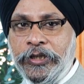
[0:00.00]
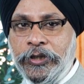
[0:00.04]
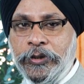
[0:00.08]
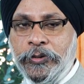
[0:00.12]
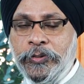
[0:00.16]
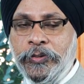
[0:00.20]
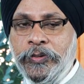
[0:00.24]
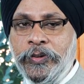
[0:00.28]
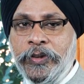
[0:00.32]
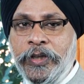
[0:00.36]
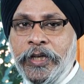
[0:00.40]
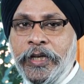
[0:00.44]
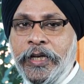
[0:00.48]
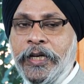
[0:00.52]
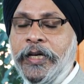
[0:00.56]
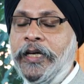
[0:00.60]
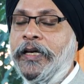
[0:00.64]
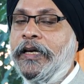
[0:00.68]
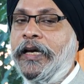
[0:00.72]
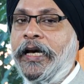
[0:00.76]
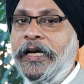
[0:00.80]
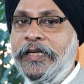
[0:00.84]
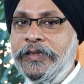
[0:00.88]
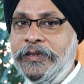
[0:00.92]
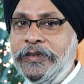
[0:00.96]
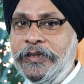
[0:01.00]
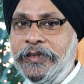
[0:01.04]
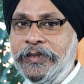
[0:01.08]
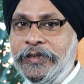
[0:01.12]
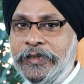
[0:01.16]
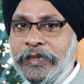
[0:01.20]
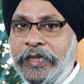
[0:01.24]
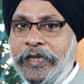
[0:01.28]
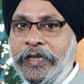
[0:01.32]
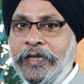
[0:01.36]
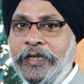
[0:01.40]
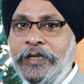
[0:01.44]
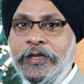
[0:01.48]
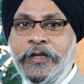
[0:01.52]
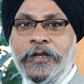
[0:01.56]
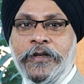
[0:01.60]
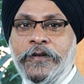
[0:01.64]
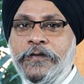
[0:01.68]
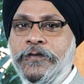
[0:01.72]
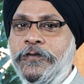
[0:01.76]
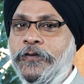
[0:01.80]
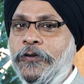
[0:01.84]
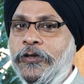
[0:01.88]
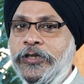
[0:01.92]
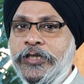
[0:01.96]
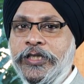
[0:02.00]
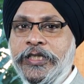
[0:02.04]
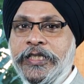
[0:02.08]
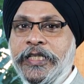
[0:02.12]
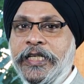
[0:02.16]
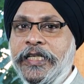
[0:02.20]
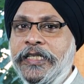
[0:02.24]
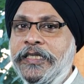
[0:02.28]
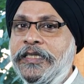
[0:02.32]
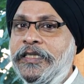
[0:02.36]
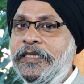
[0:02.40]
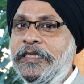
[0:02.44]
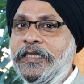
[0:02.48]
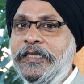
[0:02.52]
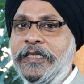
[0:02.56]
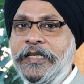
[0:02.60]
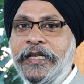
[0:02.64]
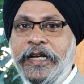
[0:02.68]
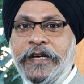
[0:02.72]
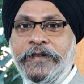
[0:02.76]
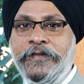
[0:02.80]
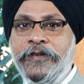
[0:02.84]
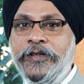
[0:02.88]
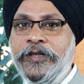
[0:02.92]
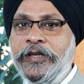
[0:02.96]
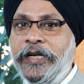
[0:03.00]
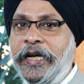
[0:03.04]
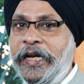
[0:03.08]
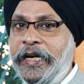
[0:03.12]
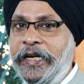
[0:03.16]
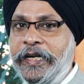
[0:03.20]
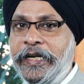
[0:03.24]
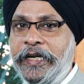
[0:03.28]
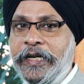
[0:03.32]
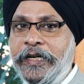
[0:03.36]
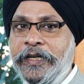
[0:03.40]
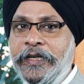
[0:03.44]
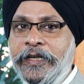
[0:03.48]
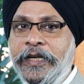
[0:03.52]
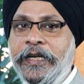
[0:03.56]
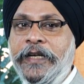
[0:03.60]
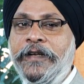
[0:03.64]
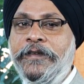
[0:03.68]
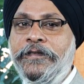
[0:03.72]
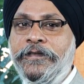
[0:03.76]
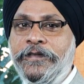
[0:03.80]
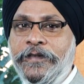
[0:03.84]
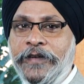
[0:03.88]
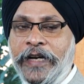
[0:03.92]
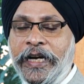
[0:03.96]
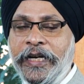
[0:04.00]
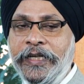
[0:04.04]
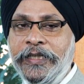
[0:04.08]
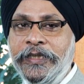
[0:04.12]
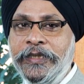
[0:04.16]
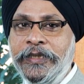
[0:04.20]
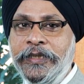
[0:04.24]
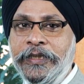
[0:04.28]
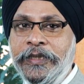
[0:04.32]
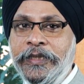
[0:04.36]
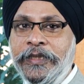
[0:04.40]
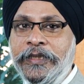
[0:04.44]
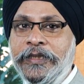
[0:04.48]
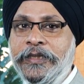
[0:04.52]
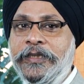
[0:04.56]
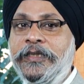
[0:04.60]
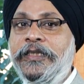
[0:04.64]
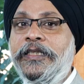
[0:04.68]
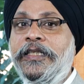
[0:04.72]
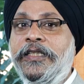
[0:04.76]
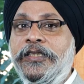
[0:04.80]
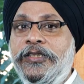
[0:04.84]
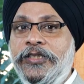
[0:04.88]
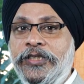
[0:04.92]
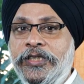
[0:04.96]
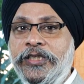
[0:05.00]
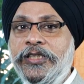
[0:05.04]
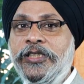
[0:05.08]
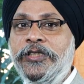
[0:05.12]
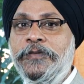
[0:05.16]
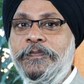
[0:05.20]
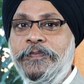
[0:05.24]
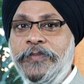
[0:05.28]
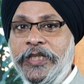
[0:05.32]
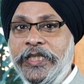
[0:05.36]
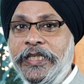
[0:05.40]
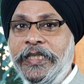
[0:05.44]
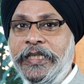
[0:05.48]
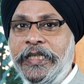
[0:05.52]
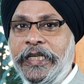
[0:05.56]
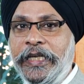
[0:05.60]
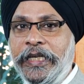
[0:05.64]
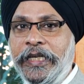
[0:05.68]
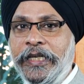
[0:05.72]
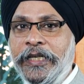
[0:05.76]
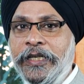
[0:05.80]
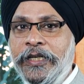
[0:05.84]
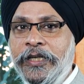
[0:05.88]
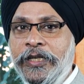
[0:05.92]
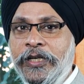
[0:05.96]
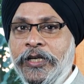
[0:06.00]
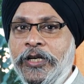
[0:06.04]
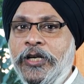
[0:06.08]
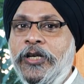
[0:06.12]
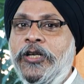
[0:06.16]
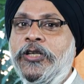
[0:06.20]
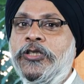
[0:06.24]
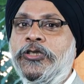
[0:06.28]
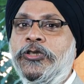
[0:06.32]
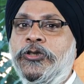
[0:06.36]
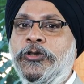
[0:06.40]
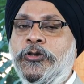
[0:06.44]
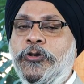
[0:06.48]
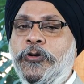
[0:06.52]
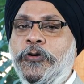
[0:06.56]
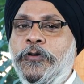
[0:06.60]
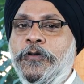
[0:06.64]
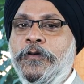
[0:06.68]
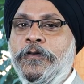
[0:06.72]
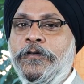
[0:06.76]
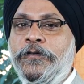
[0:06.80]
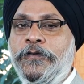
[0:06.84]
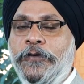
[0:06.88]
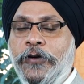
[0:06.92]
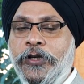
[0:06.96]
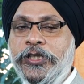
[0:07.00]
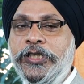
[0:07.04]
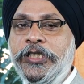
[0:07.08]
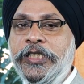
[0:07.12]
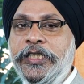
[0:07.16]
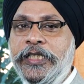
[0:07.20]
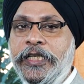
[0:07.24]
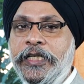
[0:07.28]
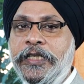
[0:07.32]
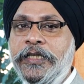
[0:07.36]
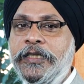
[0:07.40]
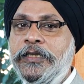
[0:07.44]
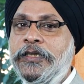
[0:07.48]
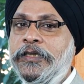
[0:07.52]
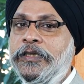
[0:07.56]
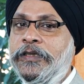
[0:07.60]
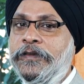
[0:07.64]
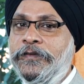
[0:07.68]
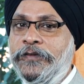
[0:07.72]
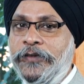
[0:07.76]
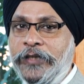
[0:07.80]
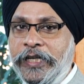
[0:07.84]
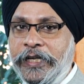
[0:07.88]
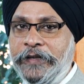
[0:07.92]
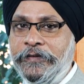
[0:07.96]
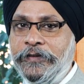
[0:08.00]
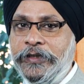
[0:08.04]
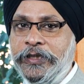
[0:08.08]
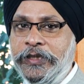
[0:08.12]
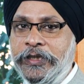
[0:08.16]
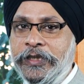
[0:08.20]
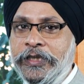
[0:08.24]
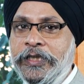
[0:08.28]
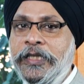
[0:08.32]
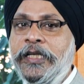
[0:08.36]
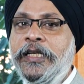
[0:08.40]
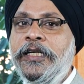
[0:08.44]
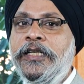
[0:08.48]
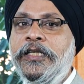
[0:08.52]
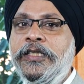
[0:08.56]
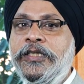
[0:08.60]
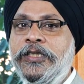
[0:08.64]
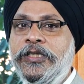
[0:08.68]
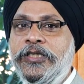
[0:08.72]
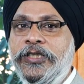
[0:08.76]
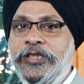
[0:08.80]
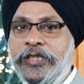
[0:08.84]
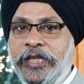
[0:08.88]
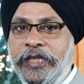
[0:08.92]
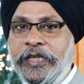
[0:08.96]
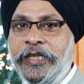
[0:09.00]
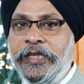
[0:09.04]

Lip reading: you. As they say, Fauji Days never end. In fact, they are just beginning. So, Fauji Days forever. Jai